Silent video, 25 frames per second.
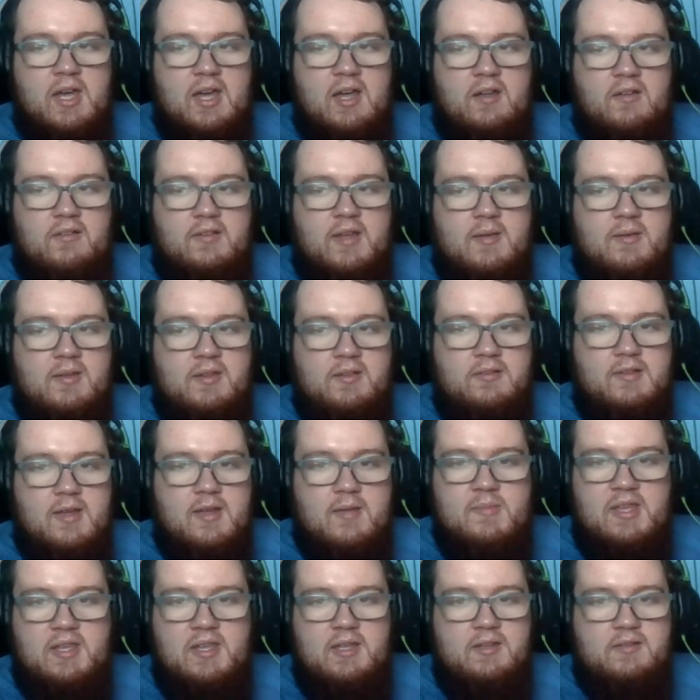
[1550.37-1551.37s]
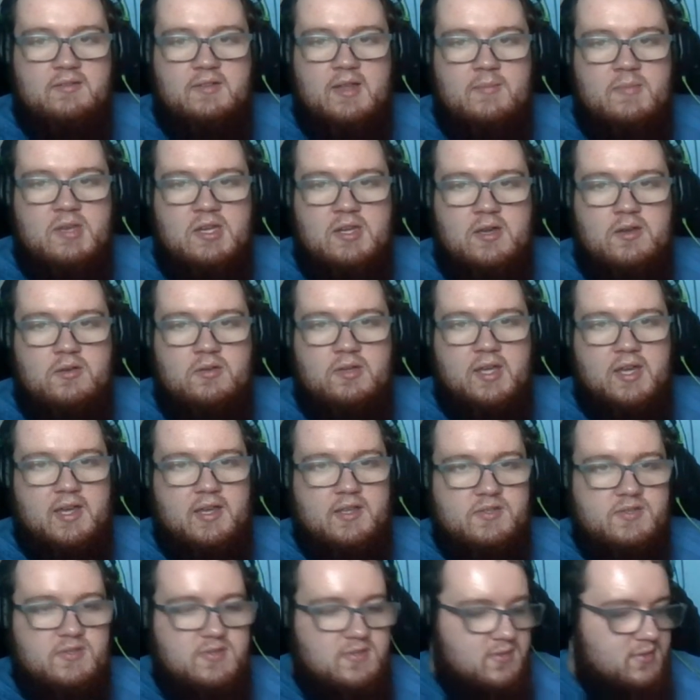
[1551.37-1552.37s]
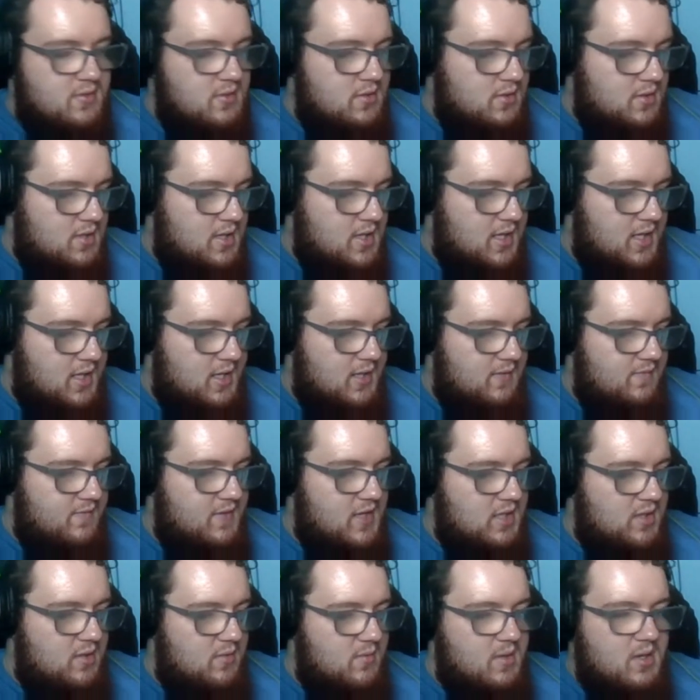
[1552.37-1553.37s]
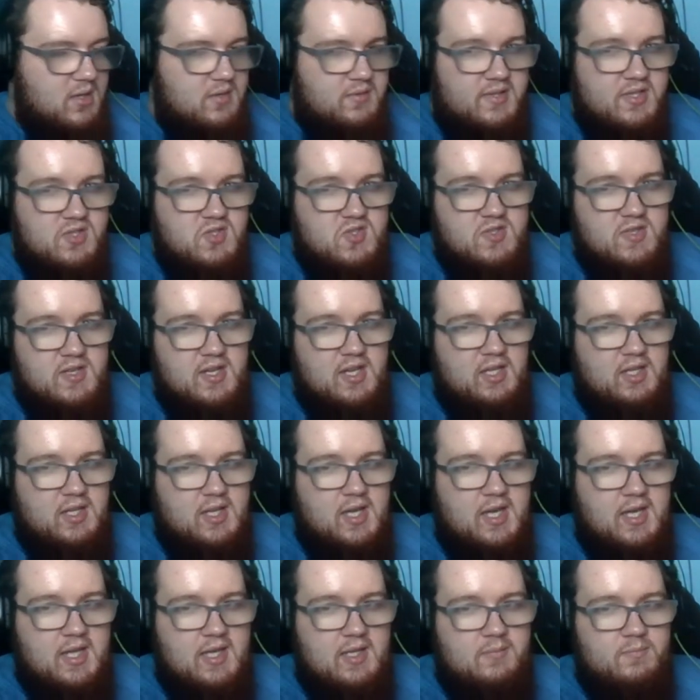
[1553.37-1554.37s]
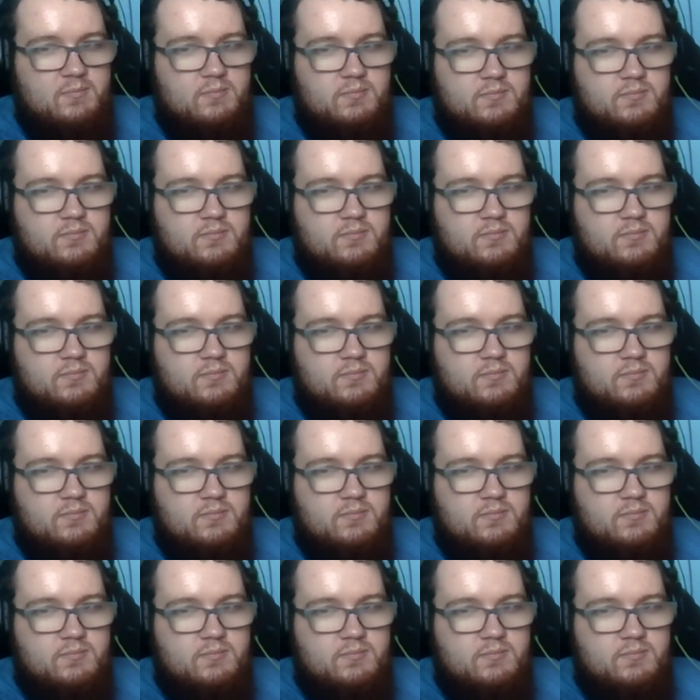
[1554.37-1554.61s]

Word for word: uh, let, uh, let me let me know guys uh, that you are listening i